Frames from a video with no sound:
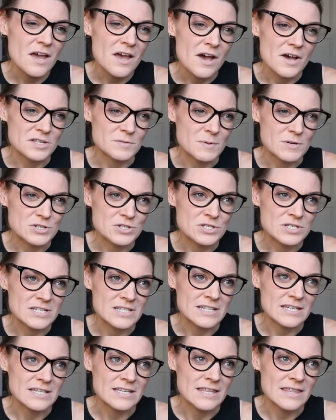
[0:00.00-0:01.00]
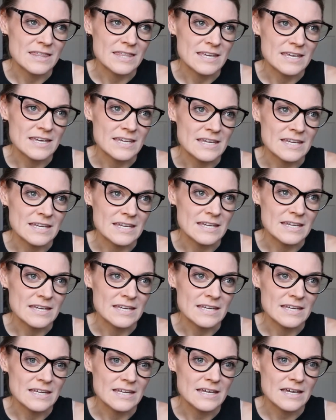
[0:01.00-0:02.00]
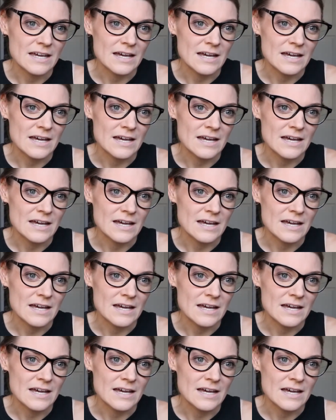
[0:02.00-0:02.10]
especially the